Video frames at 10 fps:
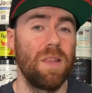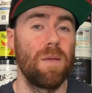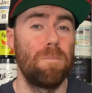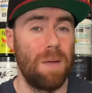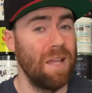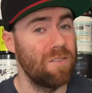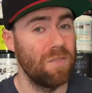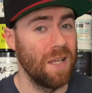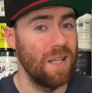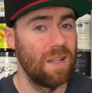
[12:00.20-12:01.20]
the best
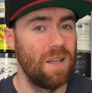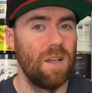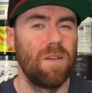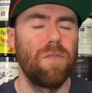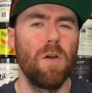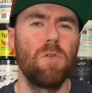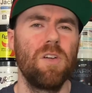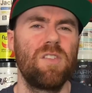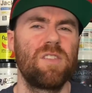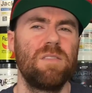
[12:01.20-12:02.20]
thing.
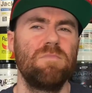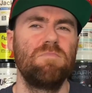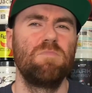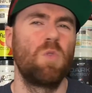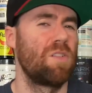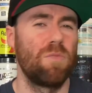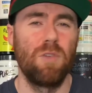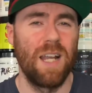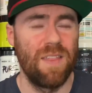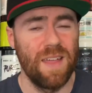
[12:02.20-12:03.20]
Focus wasn't
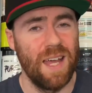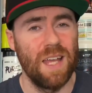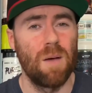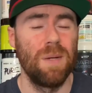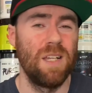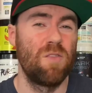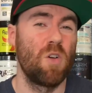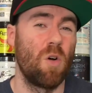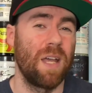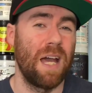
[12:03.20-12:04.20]
really there. I mean, you've
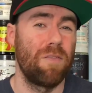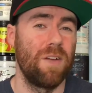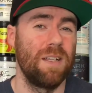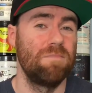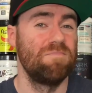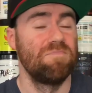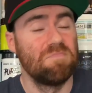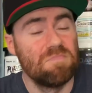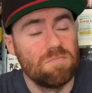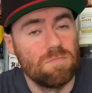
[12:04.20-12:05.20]
got caffeine.
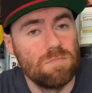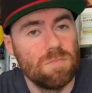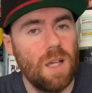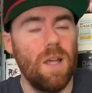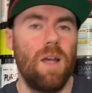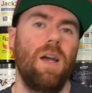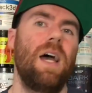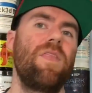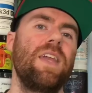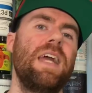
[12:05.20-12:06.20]

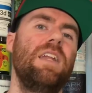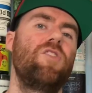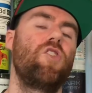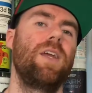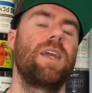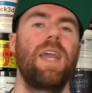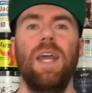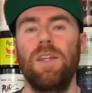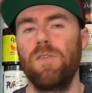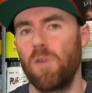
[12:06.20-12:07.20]
And the energy,
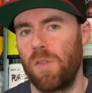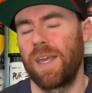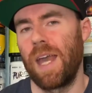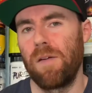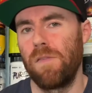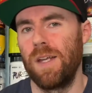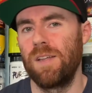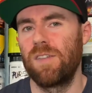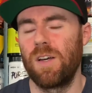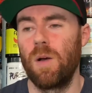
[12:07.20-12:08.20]
again, you've got the caffeine.
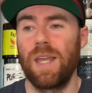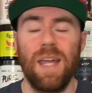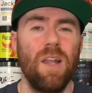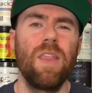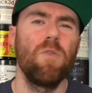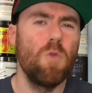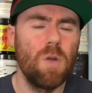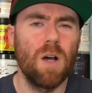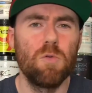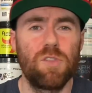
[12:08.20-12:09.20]
So again, they're all
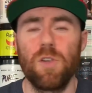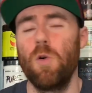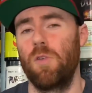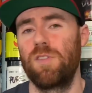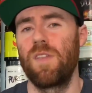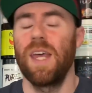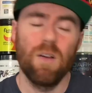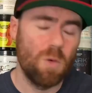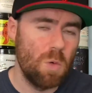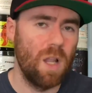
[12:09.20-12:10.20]
low scores. They
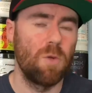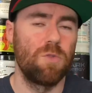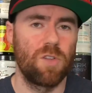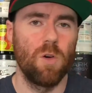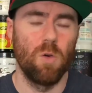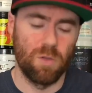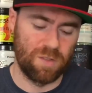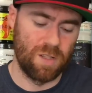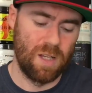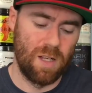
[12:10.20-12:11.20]
are all low scores,
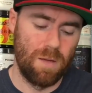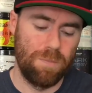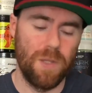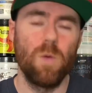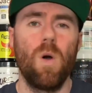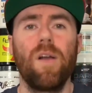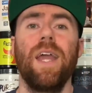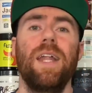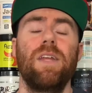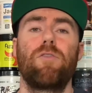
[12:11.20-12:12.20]
but you are
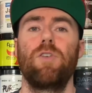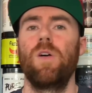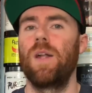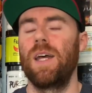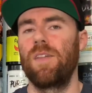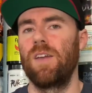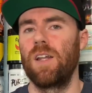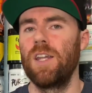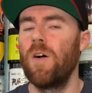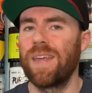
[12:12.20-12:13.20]
getting it for a 9 out of 10. I
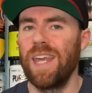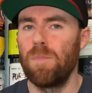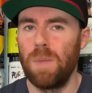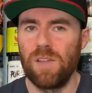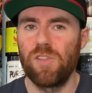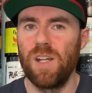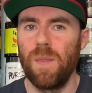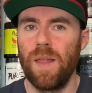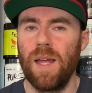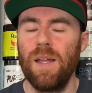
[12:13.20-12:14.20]
know I keep
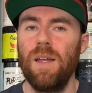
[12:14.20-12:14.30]
mentioning that.